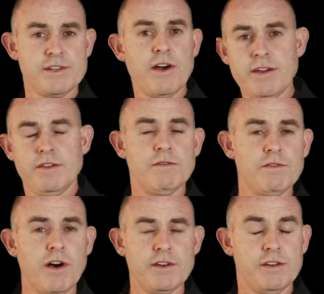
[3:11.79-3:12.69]
I haven't
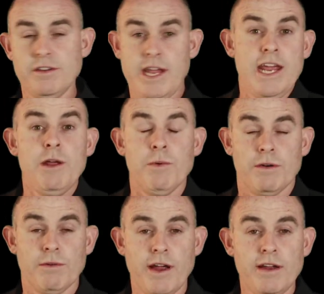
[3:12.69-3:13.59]
invited anyone
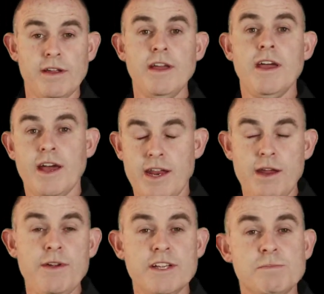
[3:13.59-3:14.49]
around, and
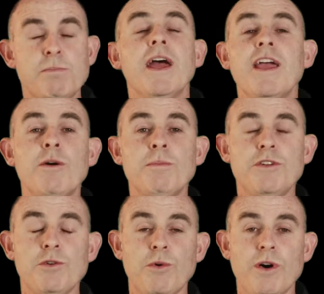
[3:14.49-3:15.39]
here he is banging on my
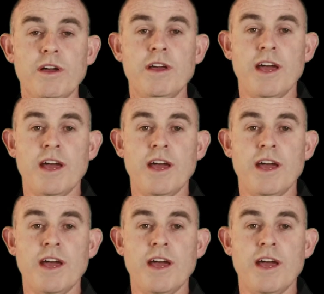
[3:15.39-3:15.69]
door,